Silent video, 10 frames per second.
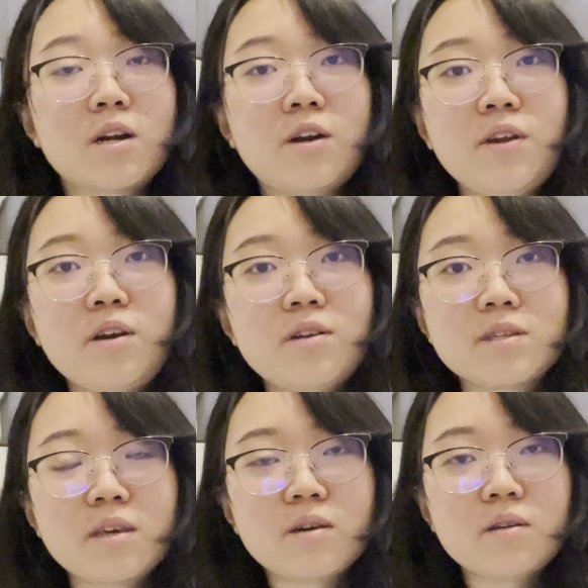career
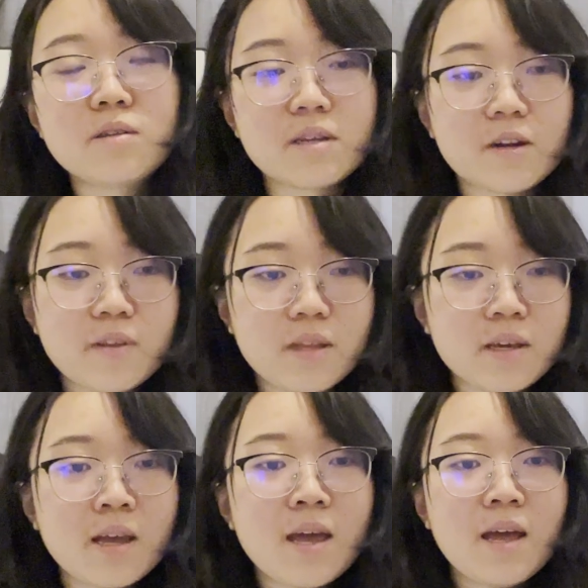skills and
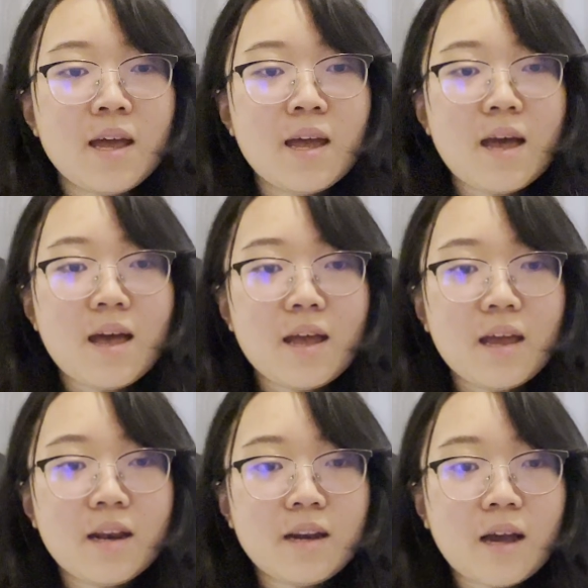everything.
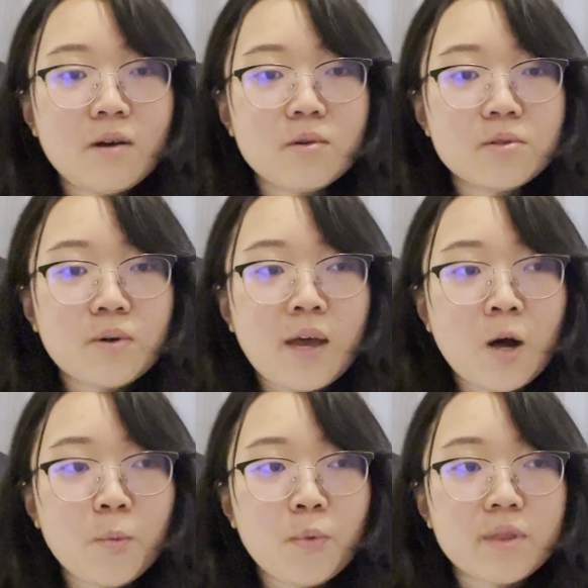And I also help